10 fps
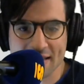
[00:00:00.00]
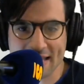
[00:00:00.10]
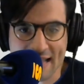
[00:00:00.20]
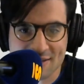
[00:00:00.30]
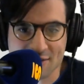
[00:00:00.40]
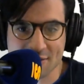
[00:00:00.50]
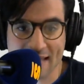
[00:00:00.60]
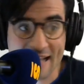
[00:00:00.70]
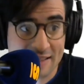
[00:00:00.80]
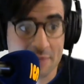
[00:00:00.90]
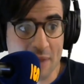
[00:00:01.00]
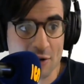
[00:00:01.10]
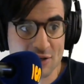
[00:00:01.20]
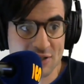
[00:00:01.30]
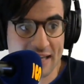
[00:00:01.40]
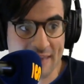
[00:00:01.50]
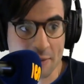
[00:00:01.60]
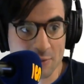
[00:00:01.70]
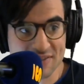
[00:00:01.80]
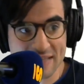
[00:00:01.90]
Like, that's embarrassing, and
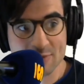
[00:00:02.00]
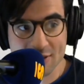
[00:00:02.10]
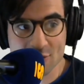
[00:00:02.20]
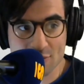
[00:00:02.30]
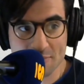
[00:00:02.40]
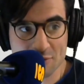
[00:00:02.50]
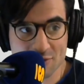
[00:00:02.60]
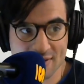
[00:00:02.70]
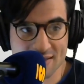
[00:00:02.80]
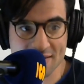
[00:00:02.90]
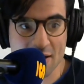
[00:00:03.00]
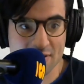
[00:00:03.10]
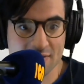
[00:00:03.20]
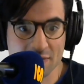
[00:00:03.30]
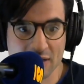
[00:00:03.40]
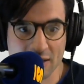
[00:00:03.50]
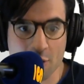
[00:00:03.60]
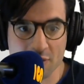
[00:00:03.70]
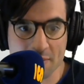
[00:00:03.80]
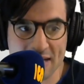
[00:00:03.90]
that would seem to contribute to this narrative of, like,
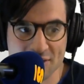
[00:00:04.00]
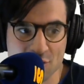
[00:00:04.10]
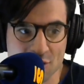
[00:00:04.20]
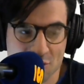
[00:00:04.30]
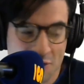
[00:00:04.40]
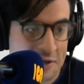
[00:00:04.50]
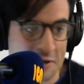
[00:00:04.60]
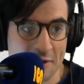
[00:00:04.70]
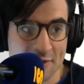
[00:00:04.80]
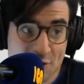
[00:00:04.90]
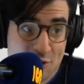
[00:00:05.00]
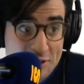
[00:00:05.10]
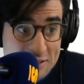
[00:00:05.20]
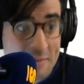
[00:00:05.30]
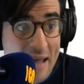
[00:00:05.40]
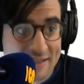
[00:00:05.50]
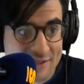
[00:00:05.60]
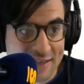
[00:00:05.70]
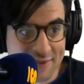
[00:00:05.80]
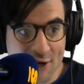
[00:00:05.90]
oh, the Mets just, this is just the
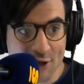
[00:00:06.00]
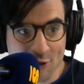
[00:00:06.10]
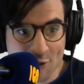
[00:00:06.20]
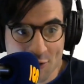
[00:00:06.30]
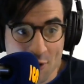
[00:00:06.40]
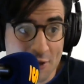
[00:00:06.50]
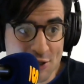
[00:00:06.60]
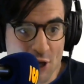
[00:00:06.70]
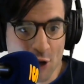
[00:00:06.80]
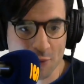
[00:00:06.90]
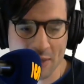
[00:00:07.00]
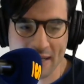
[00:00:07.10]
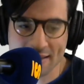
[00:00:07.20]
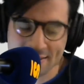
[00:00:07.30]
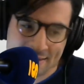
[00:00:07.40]
Mets. Like, they're a joke. But